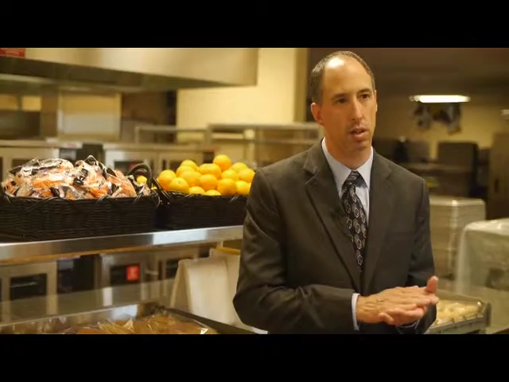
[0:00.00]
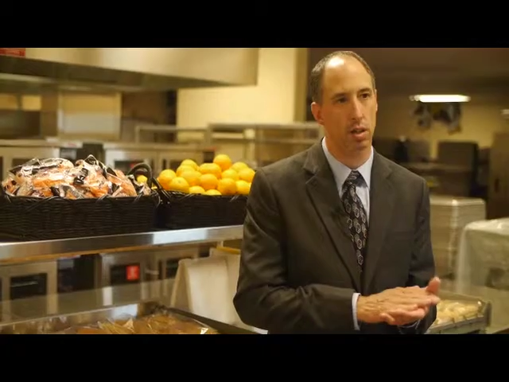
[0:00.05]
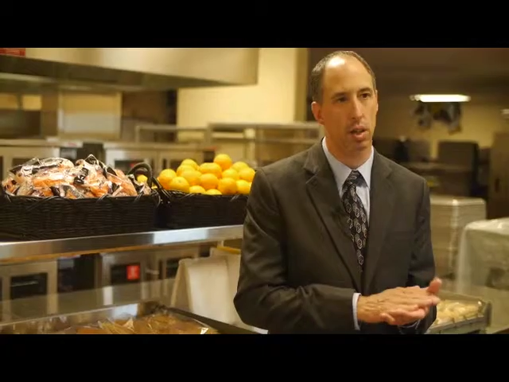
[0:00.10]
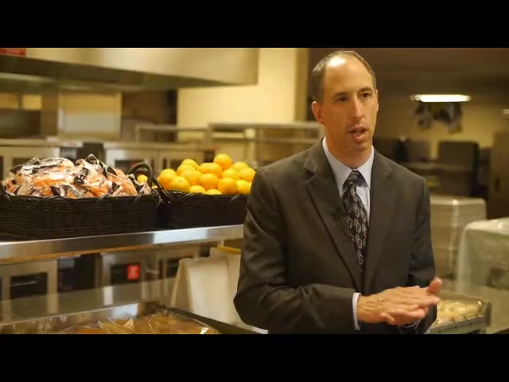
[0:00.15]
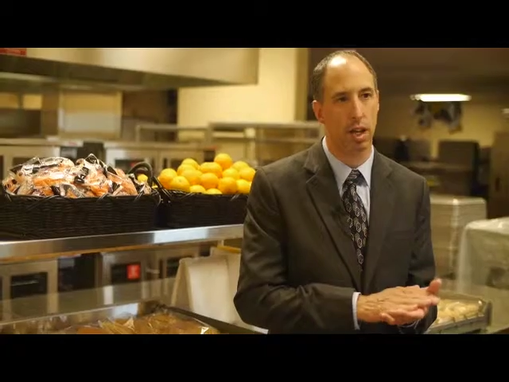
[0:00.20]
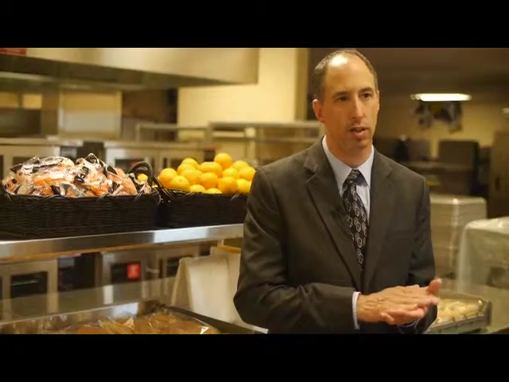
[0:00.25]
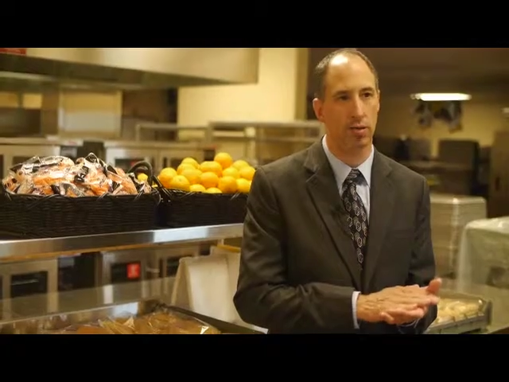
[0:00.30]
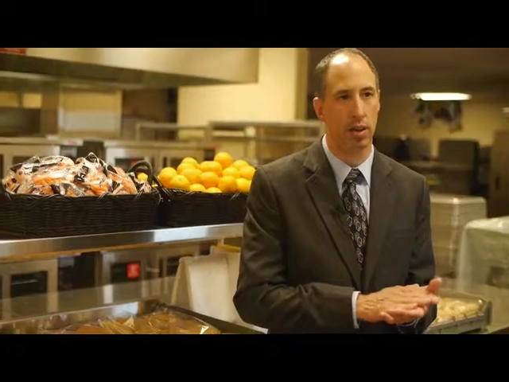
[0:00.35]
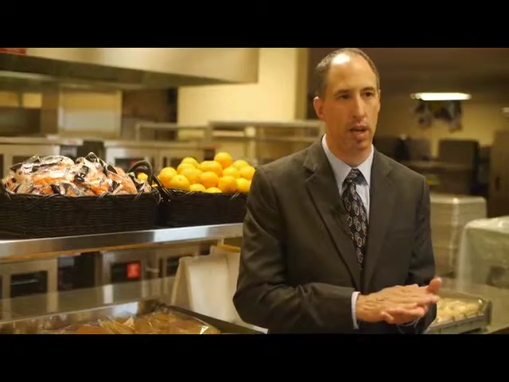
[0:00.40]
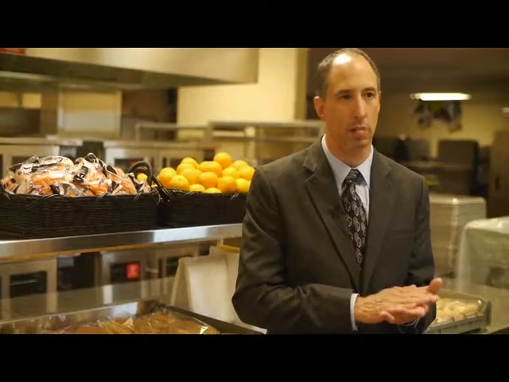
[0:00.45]
in a
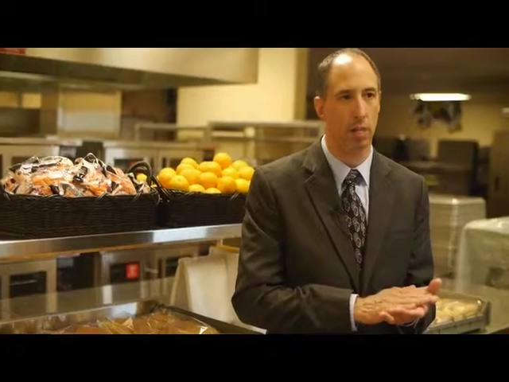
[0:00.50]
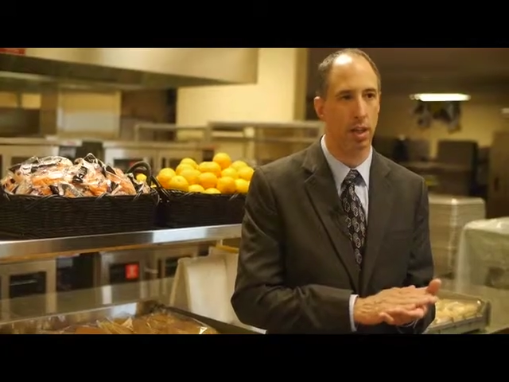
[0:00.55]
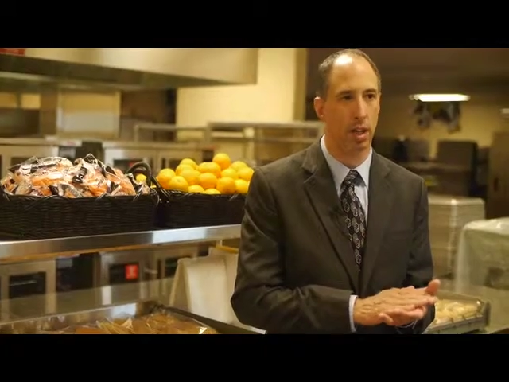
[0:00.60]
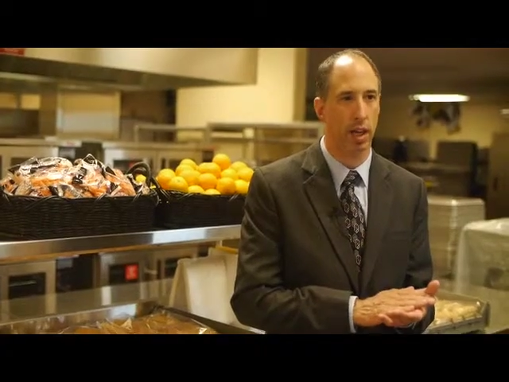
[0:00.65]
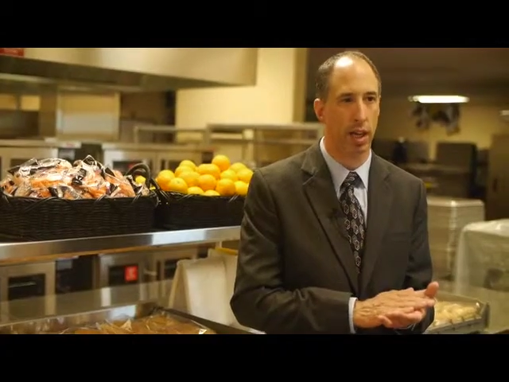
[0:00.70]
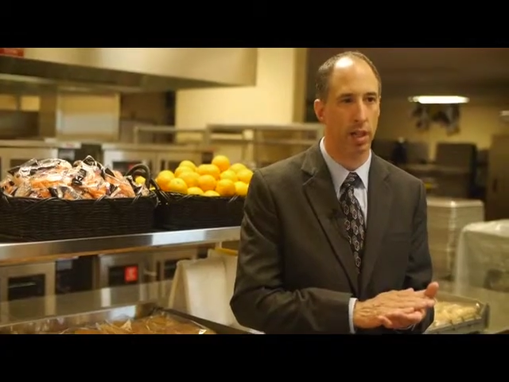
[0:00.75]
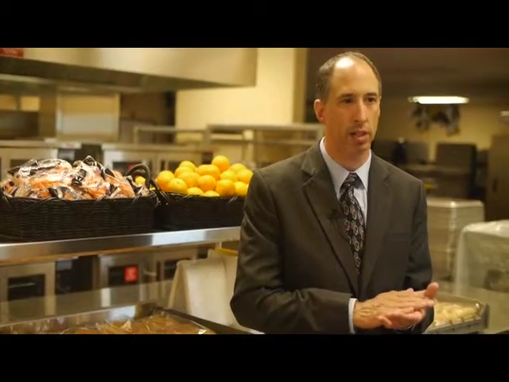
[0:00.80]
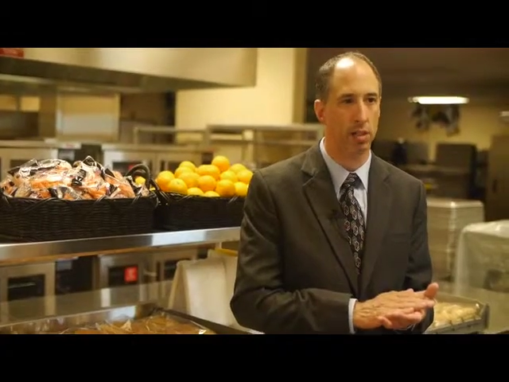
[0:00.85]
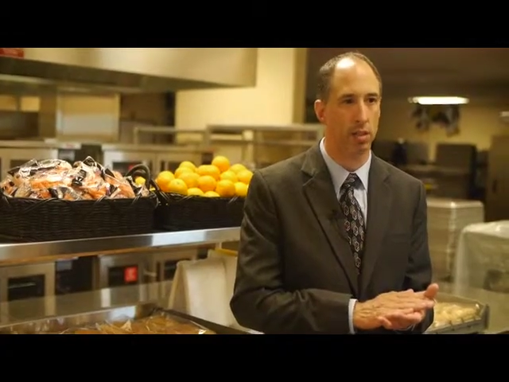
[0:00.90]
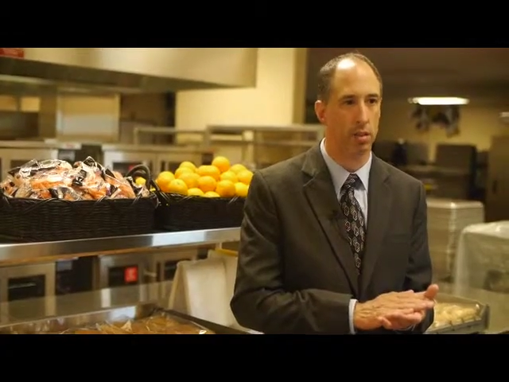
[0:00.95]
lot of
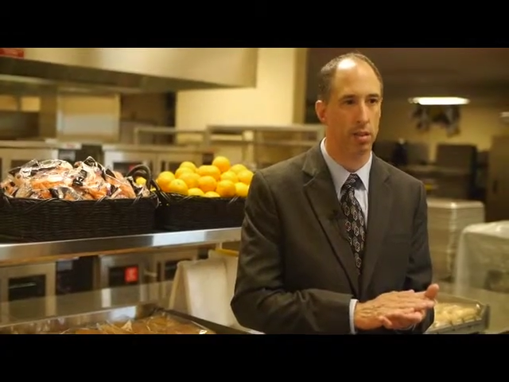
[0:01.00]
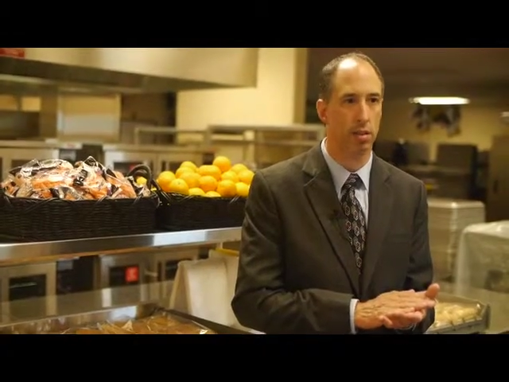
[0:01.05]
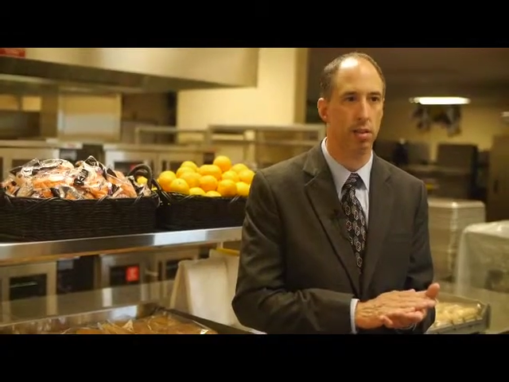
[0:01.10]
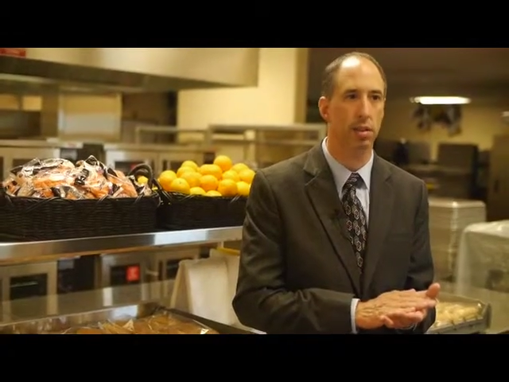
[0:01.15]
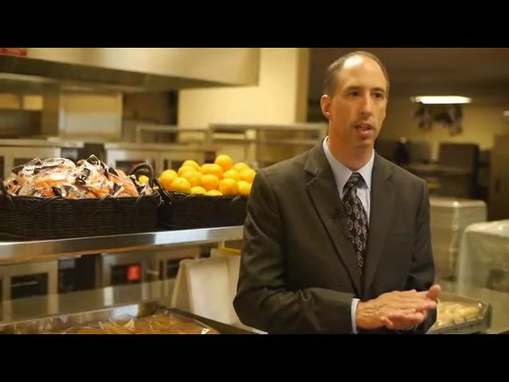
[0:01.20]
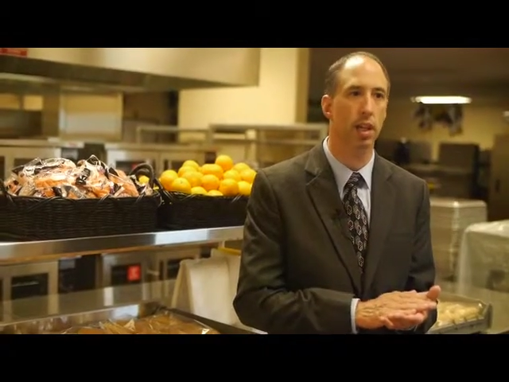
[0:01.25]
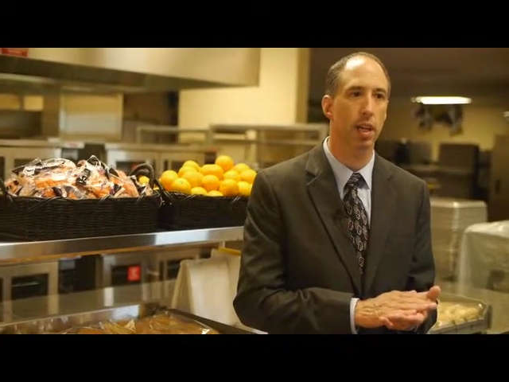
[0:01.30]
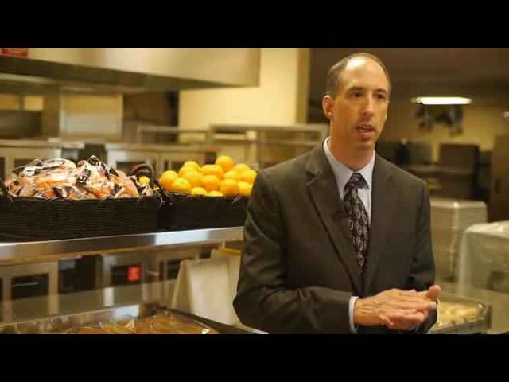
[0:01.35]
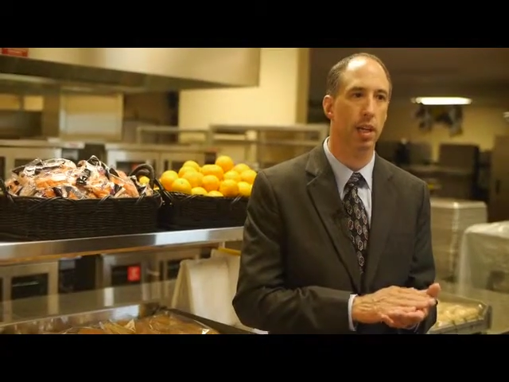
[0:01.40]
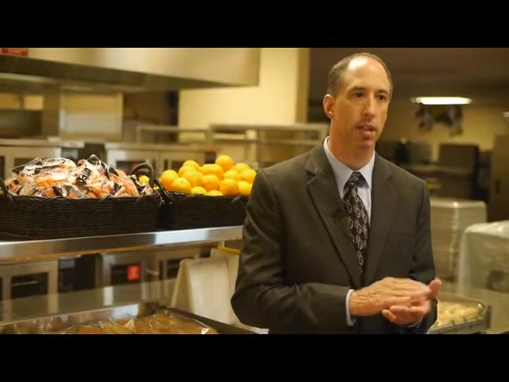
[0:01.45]

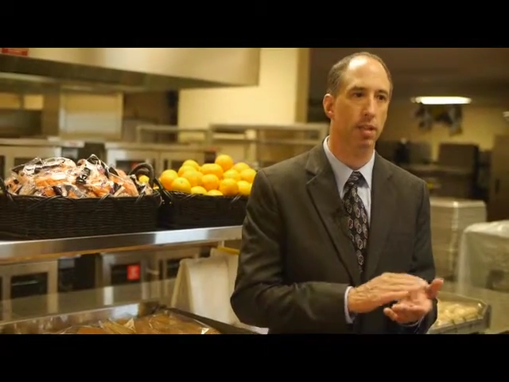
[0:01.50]
applications,